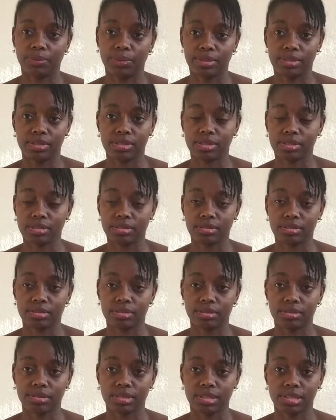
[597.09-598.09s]
which
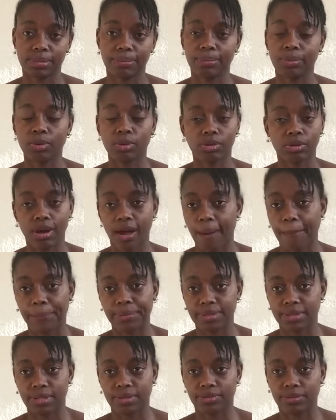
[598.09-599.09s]
is the polar
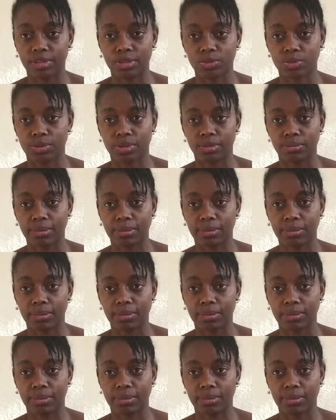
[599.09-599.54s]
opposite of this one.